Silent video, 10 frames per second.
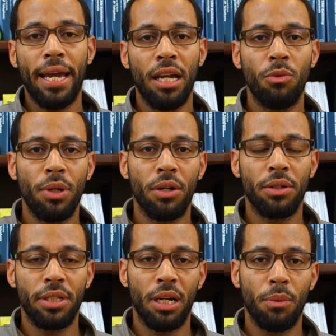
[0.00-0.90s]
And we
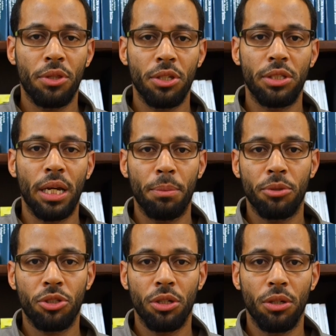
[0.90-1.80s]
are done with this
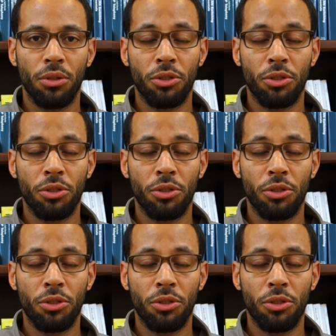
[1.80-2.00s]
episode.